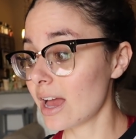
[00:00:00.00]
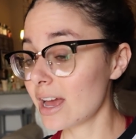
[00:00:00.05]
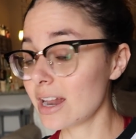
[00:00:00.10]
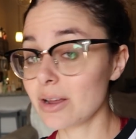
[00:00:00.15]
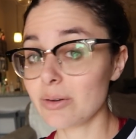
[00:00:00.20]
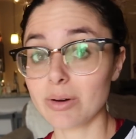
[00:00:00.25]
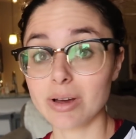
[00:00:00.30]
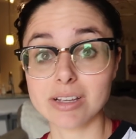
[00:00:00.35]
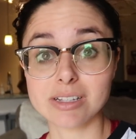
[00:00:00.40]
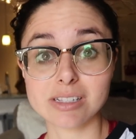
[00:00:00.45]

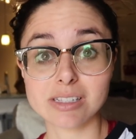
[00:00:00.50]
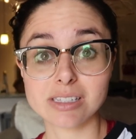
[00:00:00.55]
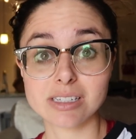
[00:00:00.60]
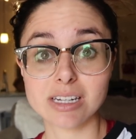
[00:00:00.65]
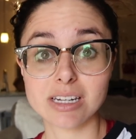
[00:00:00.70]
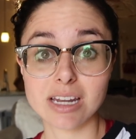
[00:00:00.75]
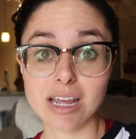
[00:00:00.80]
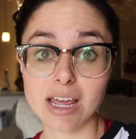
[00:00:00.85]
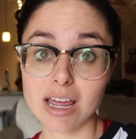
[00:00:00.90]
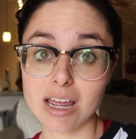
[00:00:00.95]
Anyways,
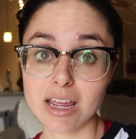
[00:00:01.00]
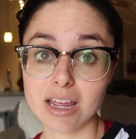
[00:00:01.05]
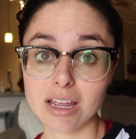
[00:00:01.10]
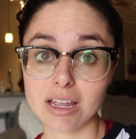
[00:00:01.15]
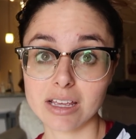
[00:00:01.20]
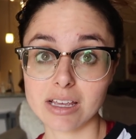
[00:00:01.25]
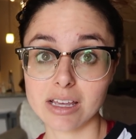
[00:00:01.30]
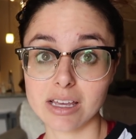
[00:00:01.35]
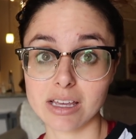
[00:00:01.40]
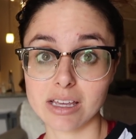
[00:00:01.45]

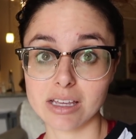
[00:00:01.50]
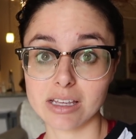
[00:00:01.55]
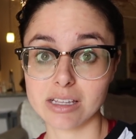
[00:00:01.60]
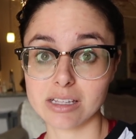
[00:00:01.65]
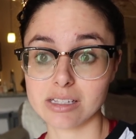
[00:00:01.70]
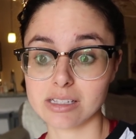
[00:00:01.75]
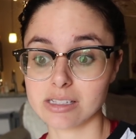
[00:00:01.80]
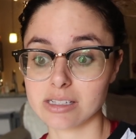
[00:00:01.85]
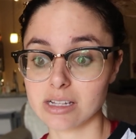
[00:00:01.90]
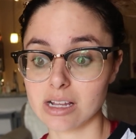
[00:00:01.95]
today
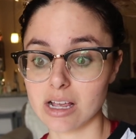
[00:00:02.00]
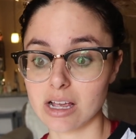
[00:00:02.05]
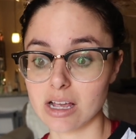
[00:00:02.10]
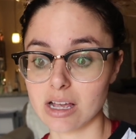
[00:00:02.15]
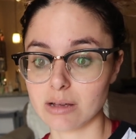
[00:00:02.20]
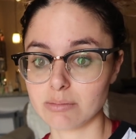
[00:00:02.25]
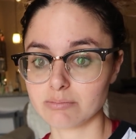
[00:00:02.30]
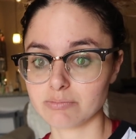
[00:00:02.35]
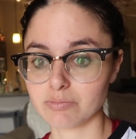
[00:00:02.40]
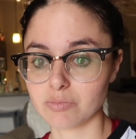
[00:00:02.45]
is
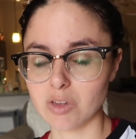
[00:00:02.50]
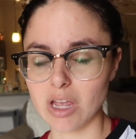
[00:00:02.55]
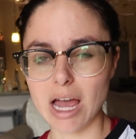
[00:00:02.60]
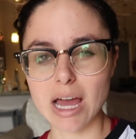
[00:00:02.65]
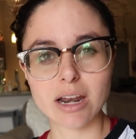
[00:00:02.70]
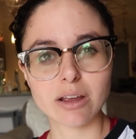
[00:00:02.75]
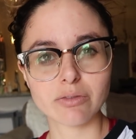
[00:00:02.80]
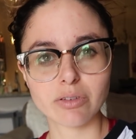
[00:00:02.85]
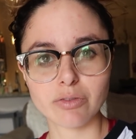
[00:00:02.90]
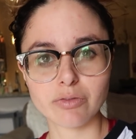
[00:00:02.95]
um,
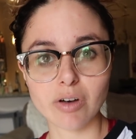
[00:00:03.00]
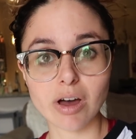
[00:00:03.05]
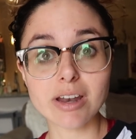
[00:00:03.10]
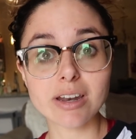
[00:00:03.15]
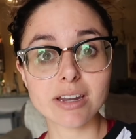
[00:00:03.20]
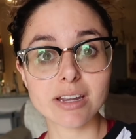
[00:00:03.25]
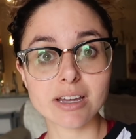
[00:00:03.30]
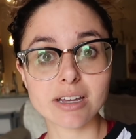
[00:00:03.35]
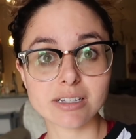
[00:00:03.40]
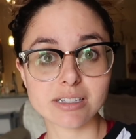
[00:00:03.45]
kind of a
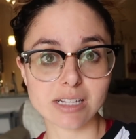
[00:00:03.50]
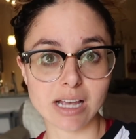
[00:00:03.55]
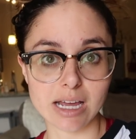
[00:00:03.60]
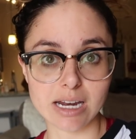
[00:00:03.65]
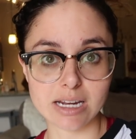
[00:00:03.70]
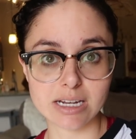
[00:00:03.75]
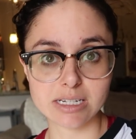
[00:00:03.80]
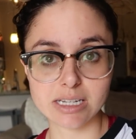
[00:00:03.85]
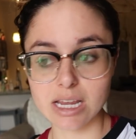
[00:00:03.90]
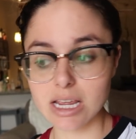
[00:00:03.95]
fun,
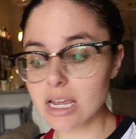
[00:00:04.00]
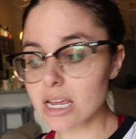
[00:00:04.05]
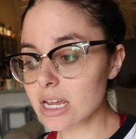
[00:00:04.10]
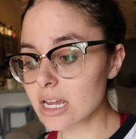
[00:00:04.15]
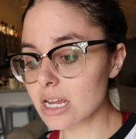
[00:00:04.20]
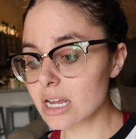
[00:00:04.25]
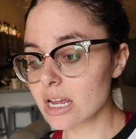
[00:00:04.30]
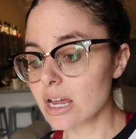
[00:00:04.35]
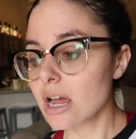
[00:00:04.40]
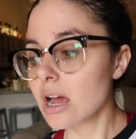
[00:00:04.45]
exciting
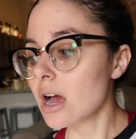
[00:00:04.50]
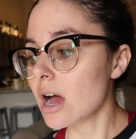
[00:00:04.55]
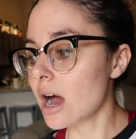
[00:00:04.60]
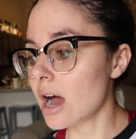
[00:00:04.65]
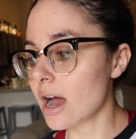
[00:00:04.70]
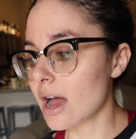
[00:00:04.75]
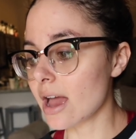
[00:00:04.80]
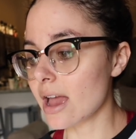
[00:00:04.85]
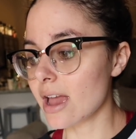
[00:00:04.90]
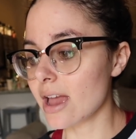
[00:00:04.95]
day.
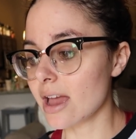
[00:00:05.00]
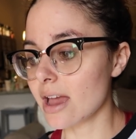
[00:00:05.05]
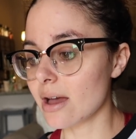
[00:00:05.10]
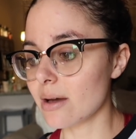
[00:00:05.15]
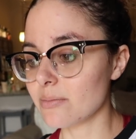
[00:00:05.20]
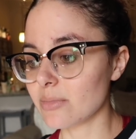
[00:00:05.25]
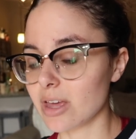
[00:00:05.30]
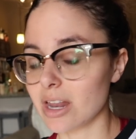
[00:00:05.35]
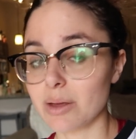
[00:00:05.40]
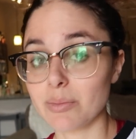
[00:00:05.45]
I
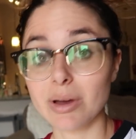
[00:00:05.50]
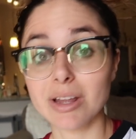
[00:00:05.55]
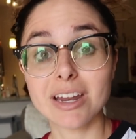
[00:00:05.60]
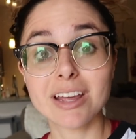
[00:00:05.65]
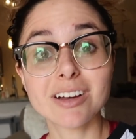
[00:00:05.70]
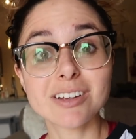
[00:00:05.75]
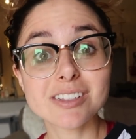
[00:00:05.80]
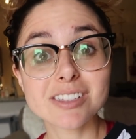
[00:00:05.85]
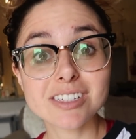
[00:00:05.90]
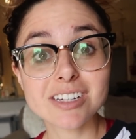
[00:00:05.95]
am getting my
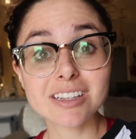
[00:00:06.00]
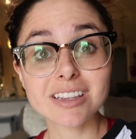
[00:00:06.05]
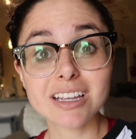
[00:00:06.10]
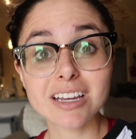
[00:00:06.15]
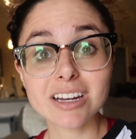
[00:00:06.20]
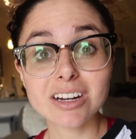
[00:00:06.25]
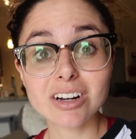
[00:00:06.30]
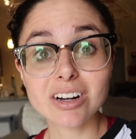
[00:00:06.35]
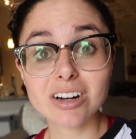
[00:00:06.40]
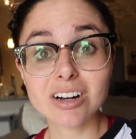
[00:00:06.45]
nails done
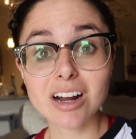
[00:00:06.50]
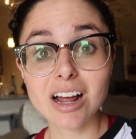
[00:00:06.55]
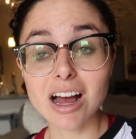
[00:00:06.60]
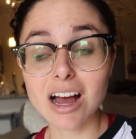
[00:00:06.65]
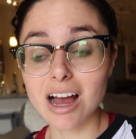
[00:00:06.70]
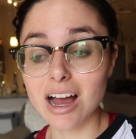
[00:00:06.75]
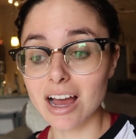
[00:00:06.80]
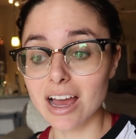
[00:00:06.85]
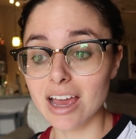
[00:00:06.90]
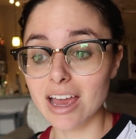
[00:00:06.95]
later.
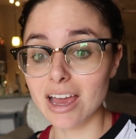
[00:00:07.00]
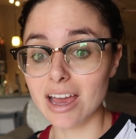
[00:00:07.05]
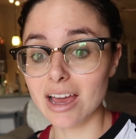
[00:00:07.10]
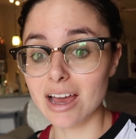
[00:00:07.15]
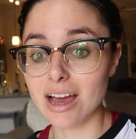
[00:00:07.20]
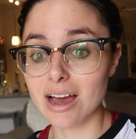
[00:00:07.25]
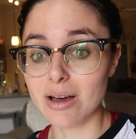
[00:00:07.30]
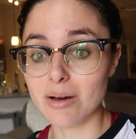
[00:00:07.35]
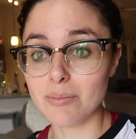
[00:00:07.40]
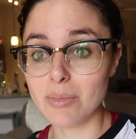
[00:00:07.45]
I
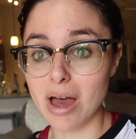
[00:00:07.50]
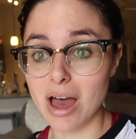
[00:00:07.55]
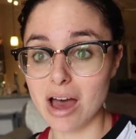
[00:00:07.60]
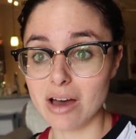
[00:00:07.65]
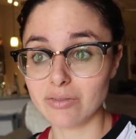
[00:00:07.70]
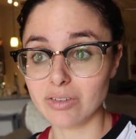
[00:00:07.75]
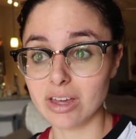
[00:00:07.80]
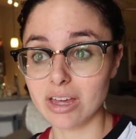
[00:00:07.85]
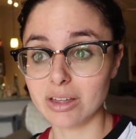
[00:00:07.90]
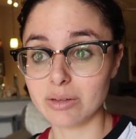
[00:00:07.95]
um,
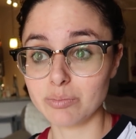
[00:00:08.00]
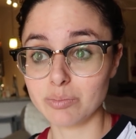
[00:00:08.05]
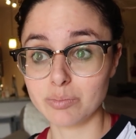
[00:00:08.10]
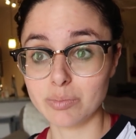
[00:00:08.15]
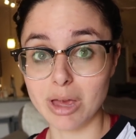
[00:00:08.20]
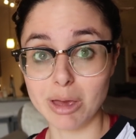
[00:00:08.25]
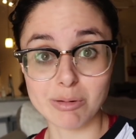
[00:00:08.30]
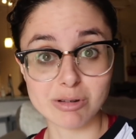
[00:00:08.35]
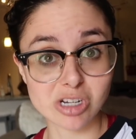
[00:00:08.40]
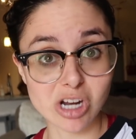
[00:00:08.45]
have a
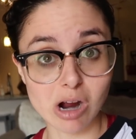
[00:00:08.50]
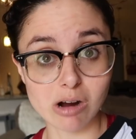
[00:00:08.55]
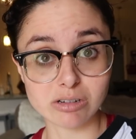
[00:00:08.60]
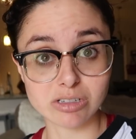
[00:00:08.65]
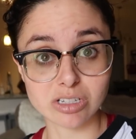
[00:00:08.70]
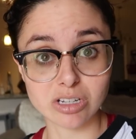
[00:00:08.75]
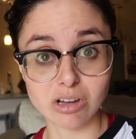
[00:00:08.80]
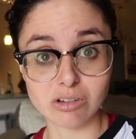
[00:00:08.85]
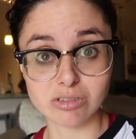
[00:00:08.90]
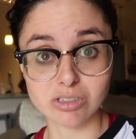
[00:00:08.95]
baby shower
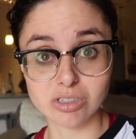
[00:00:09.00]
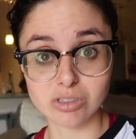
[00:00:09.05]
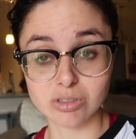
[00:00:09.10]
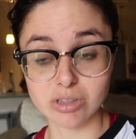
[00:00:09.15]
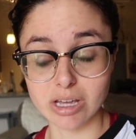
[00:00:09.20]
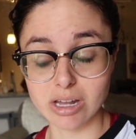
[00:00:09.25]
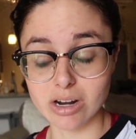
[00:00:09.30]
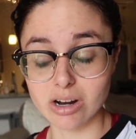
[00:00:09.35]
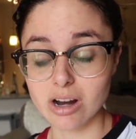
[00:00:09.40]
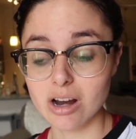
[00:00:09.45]
to go to
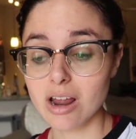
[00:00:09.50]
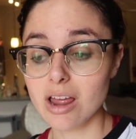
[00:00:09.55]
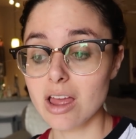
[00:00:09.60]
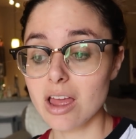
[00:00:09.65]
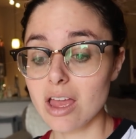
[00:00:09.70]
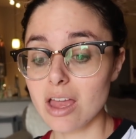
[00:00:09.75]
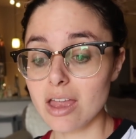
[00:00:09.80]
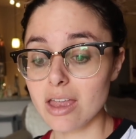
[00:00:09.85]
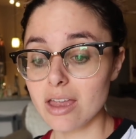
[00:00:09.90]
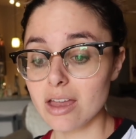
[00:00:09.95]
later.
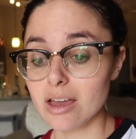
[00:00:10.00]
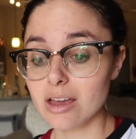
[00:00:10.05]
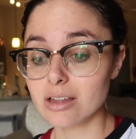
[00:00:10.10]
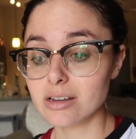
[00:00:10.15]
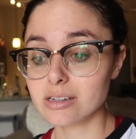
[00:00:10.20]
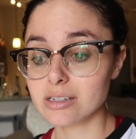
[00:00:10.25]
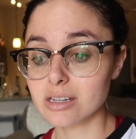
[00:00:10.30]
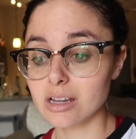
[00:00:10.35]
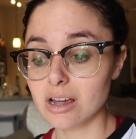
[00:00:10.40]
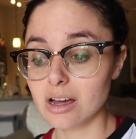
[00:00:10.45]

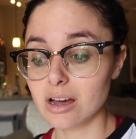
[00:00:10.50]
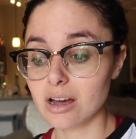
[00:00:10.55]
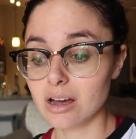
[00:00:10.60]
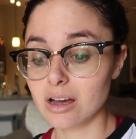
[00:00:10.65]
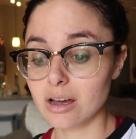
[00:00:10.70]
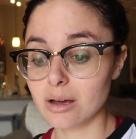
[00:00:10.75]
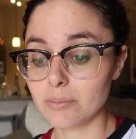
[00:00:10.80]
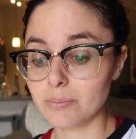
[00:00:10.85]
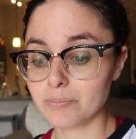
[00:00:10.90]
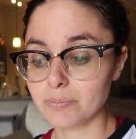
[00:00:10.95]
And
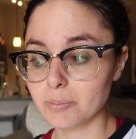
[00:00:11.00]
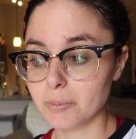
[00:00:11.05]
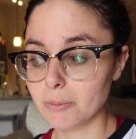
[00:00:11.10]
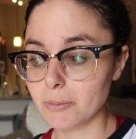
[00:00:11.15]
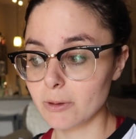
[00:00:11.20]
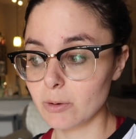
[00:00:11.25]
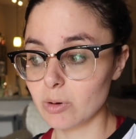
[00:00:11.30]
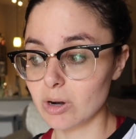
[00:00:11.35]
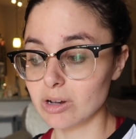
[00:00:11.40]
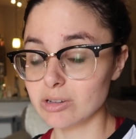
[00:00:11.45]
um,
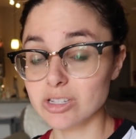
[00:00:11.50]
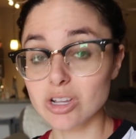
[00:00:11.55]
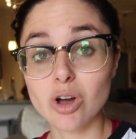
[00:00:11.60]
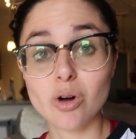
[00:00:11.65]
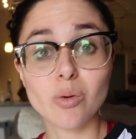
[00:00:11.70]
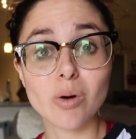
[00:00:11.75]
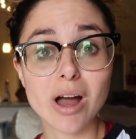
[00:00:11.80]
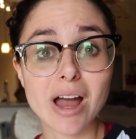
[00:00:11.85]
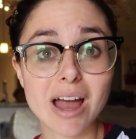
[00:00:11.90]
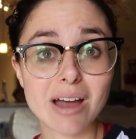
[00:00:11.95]
what else?
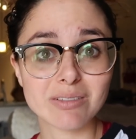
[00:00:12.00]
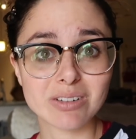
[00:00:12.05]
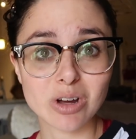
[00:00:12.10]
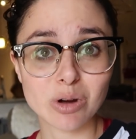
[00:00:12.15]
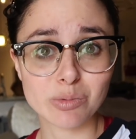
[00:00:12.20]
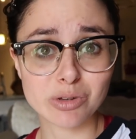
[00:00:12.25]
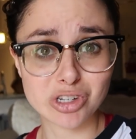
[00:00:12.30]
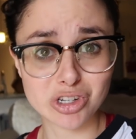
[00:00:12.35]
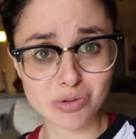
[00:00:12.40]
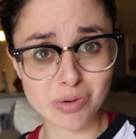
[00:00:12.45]
Oh, I have an
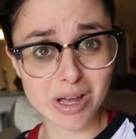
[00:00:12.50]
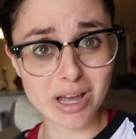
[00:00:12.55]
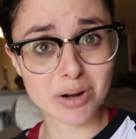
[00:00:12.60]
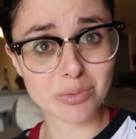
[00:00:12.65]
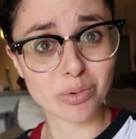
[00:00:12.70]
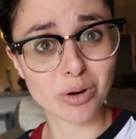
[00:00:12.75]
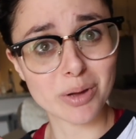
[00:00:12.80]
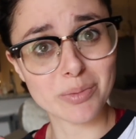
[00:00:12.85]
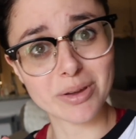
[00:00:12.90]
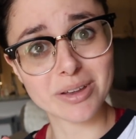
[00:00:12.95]
O B G Y N
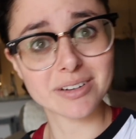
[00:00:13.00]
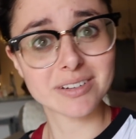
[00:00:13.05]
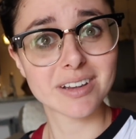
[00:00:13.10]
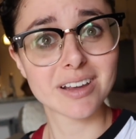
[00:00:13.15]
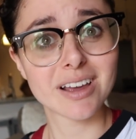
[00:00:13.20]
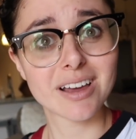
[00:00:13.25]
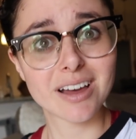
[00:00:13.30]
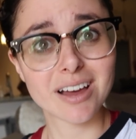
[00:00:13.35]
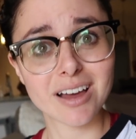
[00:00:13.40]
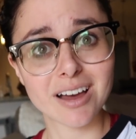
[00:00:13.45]
appointment
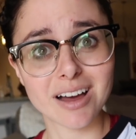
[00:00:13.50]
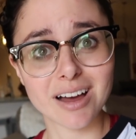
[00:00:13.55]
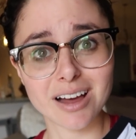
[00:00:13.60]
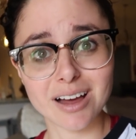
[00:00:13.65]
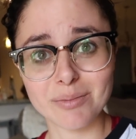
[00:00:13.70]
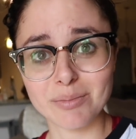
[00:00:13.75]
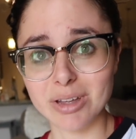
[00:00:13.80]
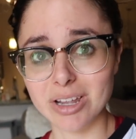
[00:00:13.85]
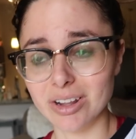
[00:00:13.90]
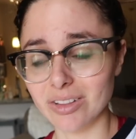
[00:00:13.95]

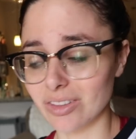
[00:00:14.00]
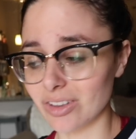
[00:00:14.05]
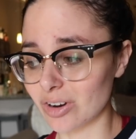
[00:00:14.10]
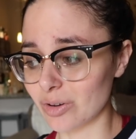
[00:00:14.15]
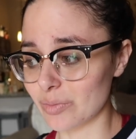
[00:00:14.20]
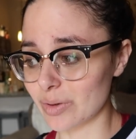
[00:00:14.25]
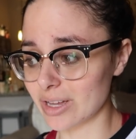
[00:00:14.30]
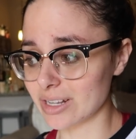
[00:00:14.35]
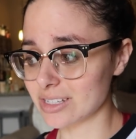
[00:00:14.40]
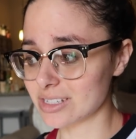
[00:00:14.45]
um, in a
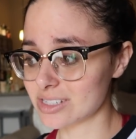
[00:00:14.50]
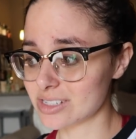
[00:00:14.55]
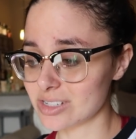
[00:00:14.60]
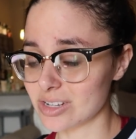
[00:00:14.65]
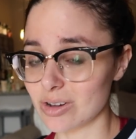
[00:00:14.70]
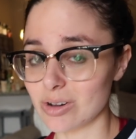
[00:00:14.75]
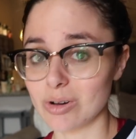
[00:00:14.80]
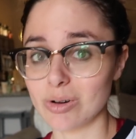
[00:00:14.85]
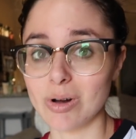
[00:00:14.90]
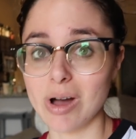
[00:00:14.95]
little bit.
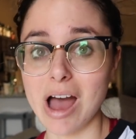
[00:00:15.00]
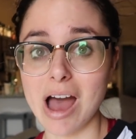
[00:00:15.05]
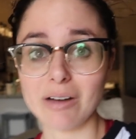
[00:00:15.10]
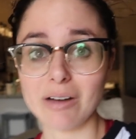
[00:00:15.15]
So